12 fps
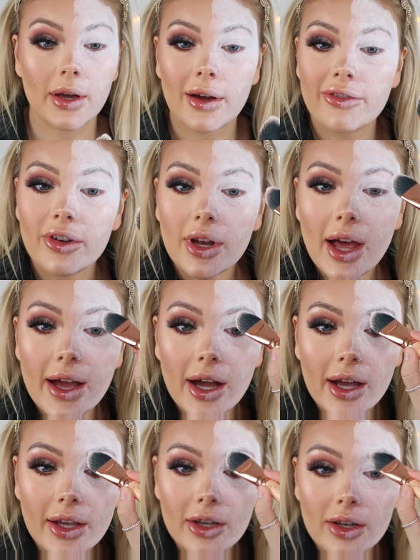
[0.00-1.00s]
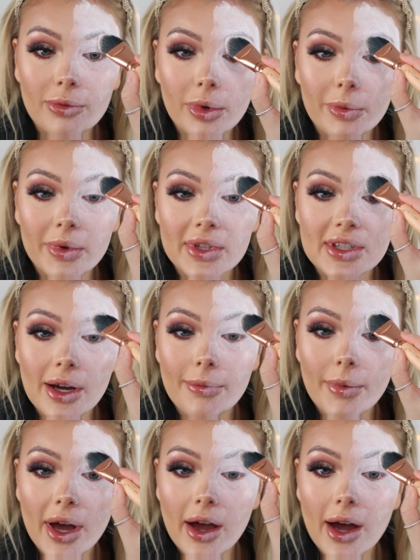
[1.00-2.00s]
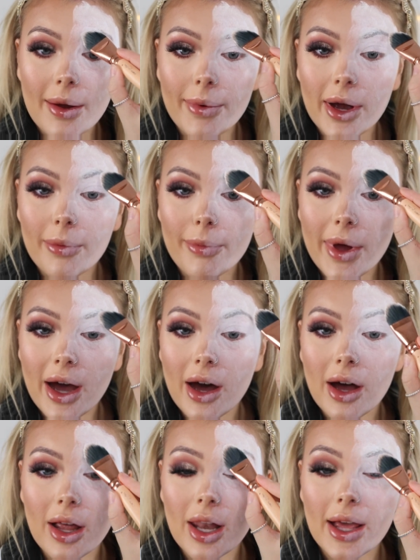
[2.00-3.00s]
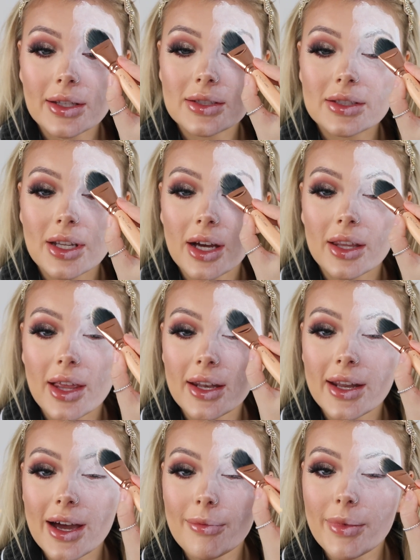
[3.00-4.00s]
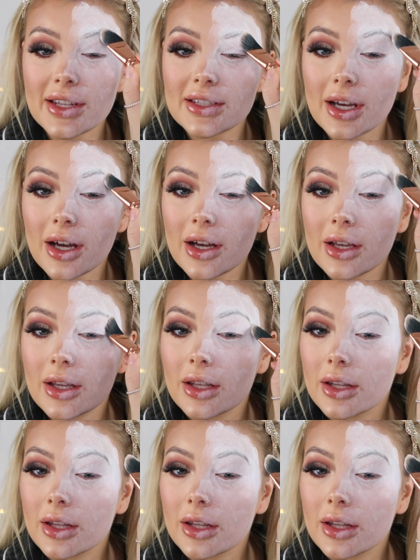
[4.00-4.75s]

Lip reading: I feel like I could have probably done my eyebrow better, like stuck that down better.